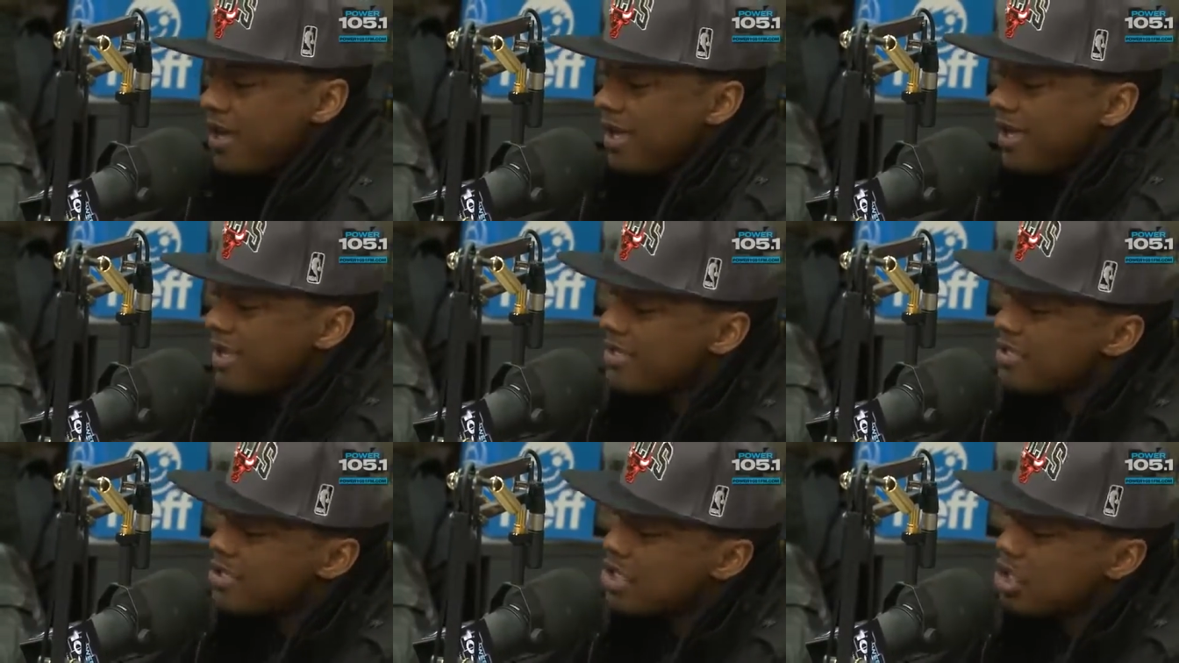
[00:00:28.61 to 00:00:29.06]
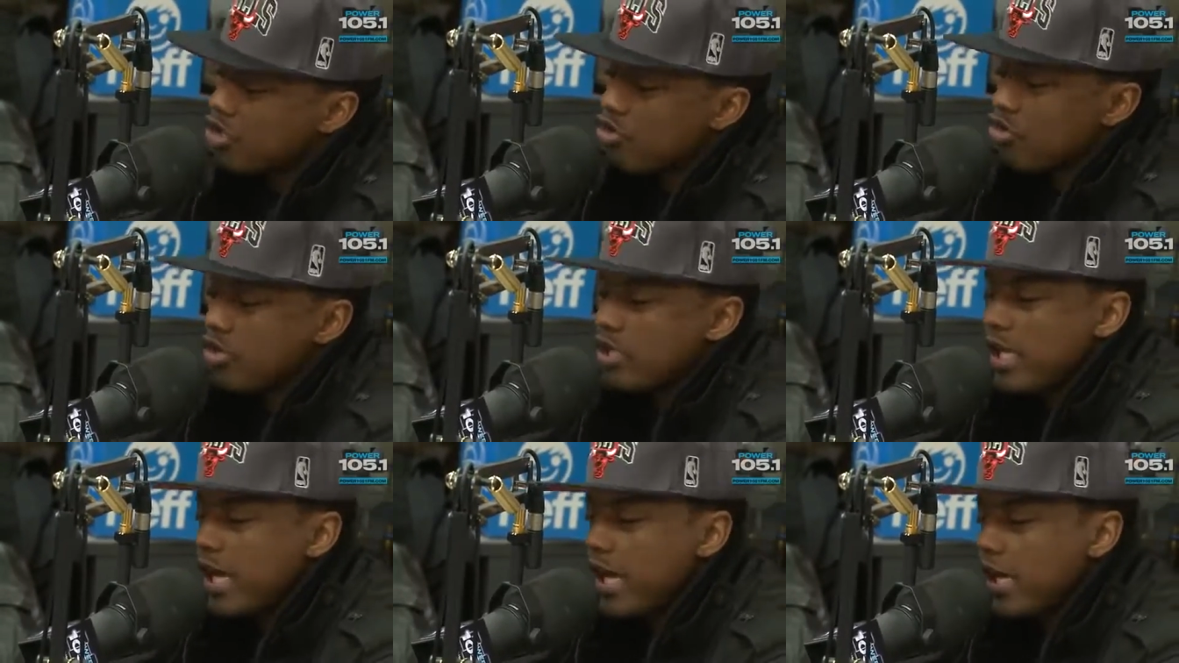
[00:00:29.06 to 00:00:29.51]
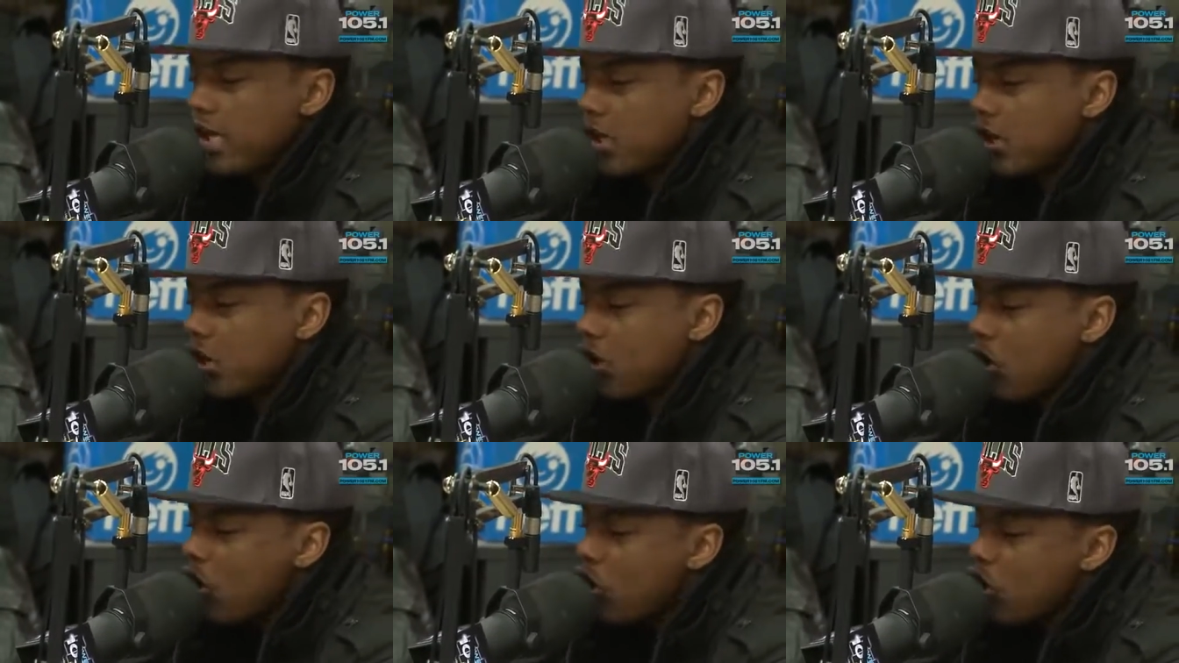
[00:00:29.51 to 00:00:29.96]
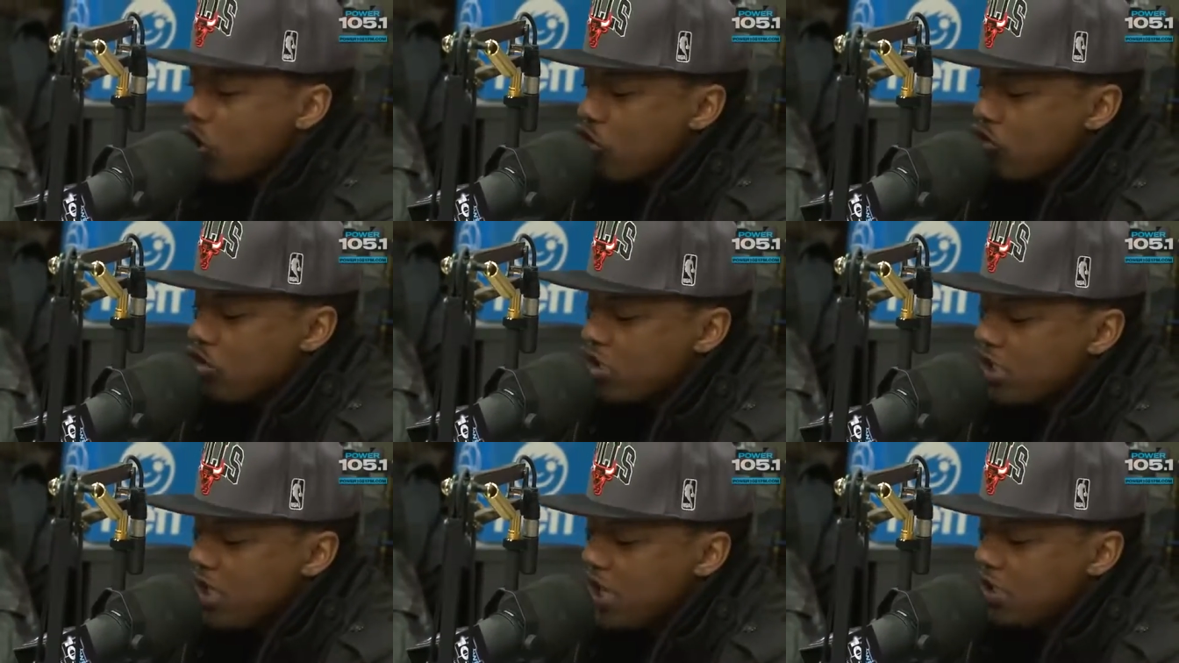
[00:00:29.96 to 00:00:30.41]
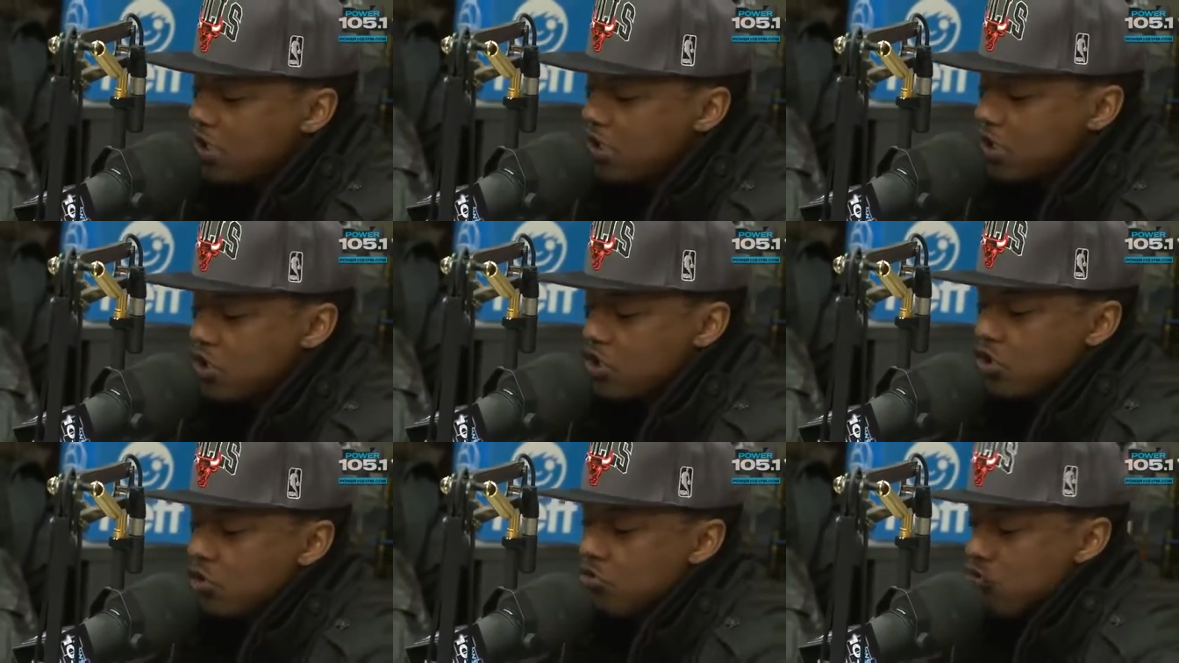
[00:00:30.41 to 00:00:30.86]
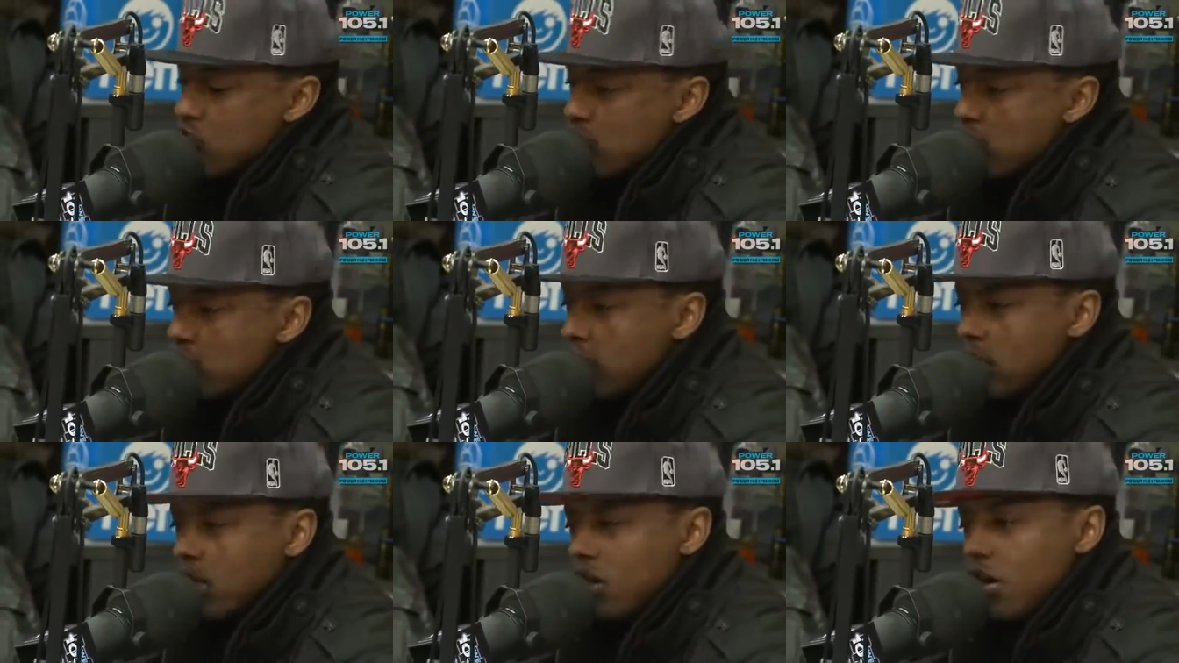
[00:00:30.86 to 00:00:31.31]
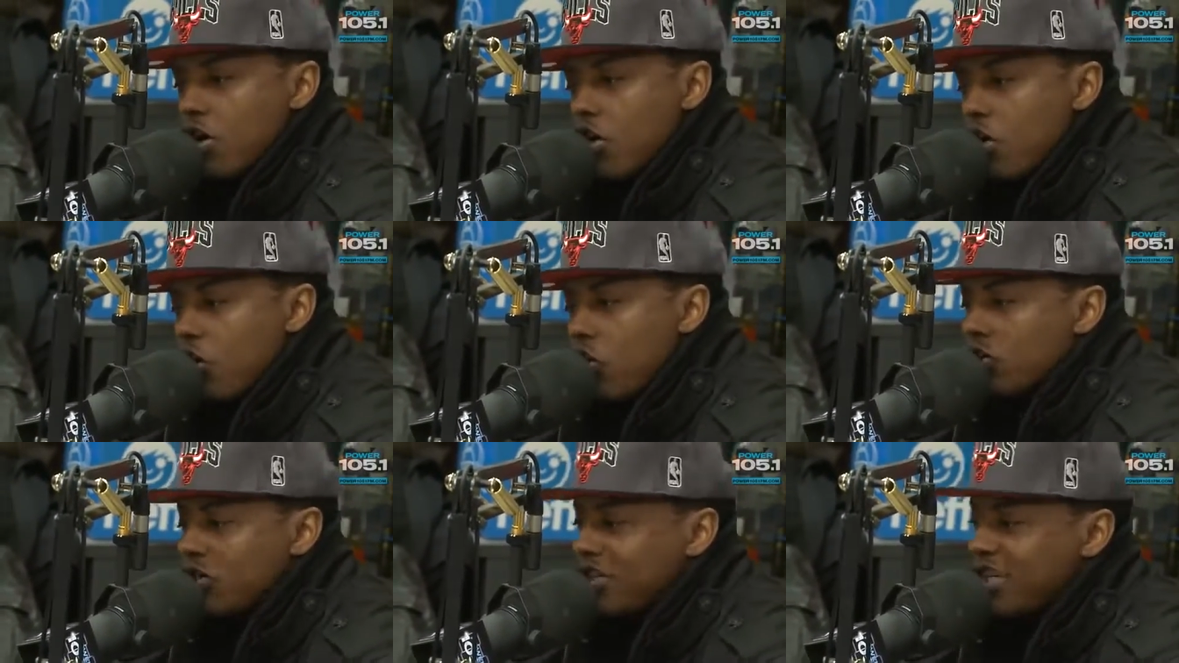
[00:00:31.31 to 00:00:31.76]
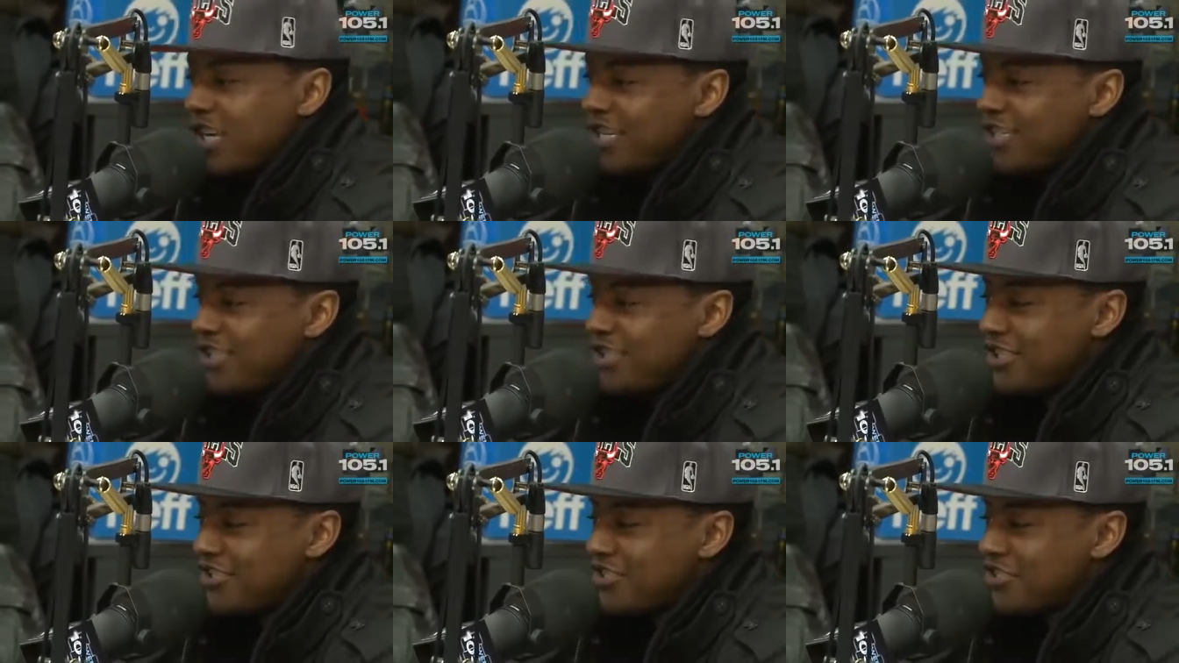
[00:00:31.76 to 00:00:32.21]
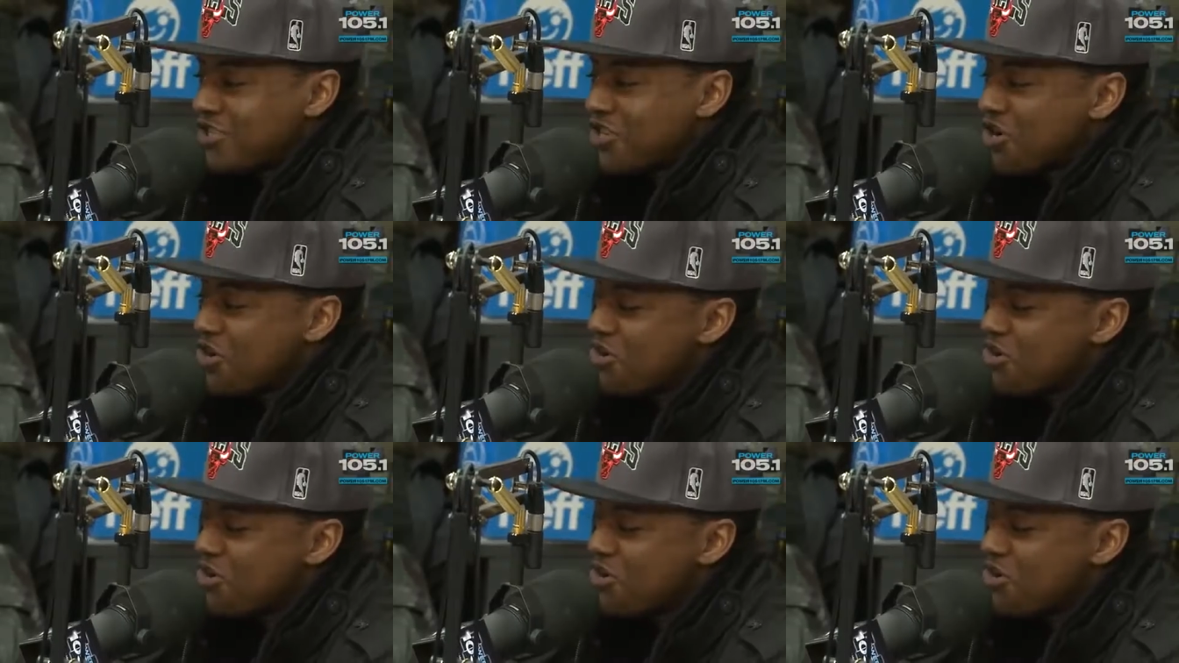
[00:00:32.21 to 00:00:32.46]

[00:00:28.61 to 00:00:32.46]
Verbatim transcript: He's the creator of all creations, the ruler of all nations,